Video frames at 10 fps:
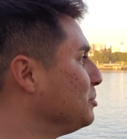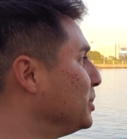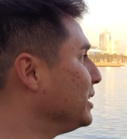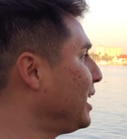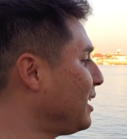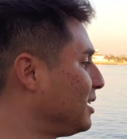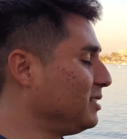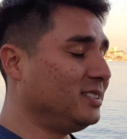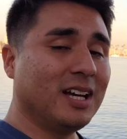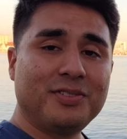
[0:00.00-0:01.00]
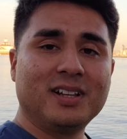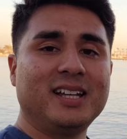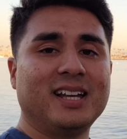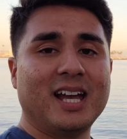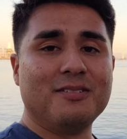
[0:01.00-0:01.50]
But yeah,
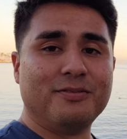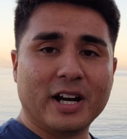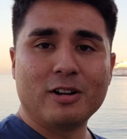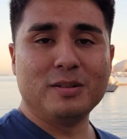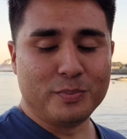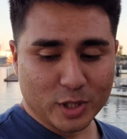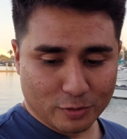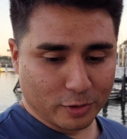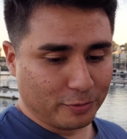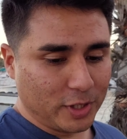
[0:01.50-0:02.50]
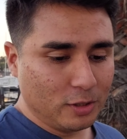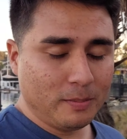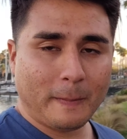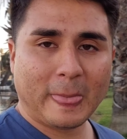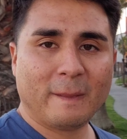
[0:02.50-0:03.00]
definitely a very beautiful
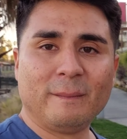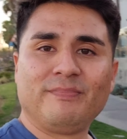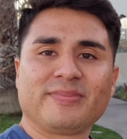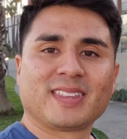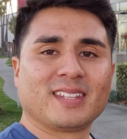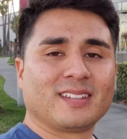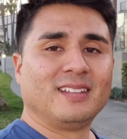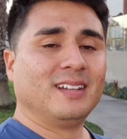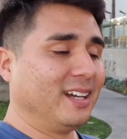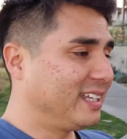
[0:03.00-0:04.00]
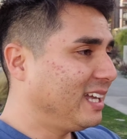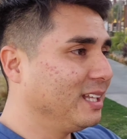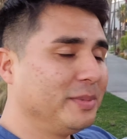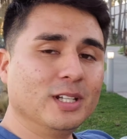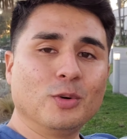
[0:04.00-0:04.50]
view. Again,
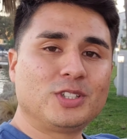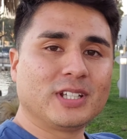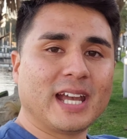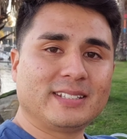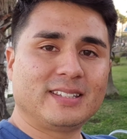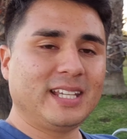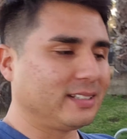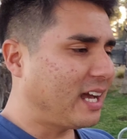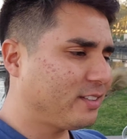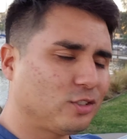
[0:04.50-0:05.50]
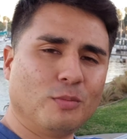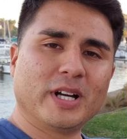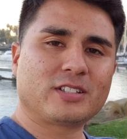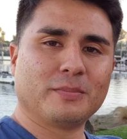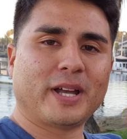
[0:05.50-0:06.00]
let me know what you guys think. Not so
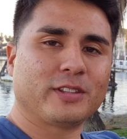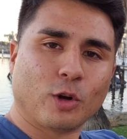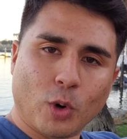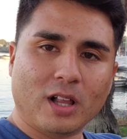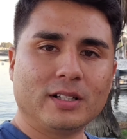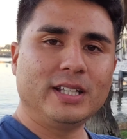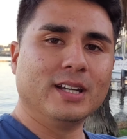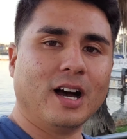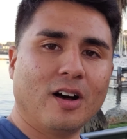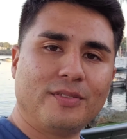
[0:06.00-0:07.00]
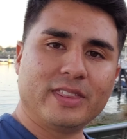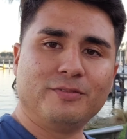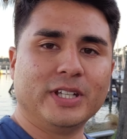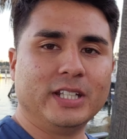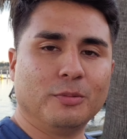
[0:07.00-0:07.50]
much about the quality of the
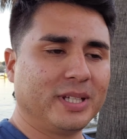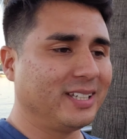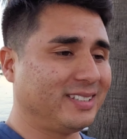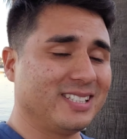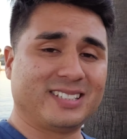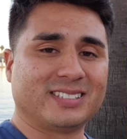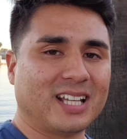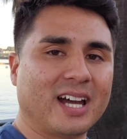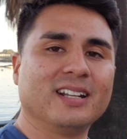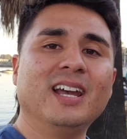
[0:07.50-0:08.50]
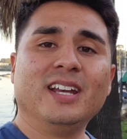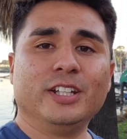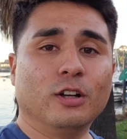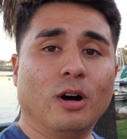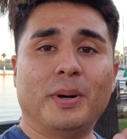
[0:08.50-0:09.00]
video, because this is not,
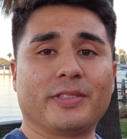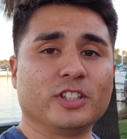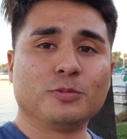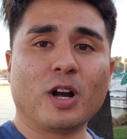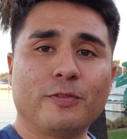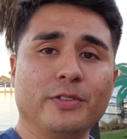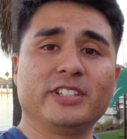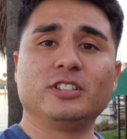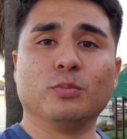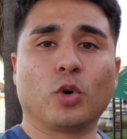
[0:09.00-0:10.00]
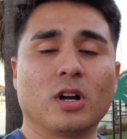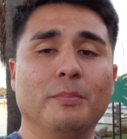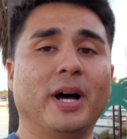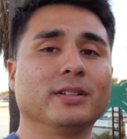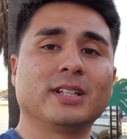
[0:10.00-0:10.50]
you know, about the smartphone. This is more
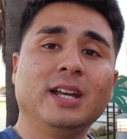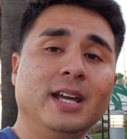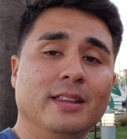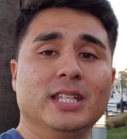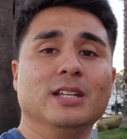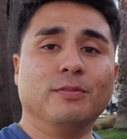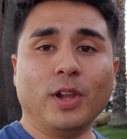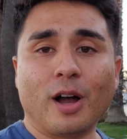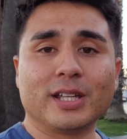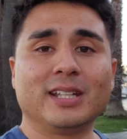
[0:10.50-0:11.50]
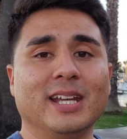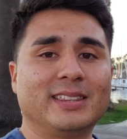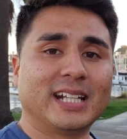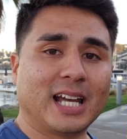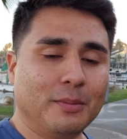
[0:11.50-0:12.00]
about the vlogging
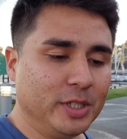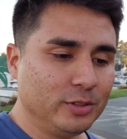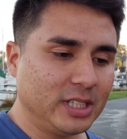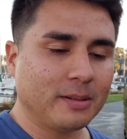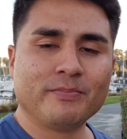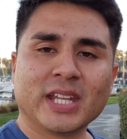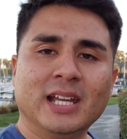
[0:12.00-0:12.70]
kit that I am using.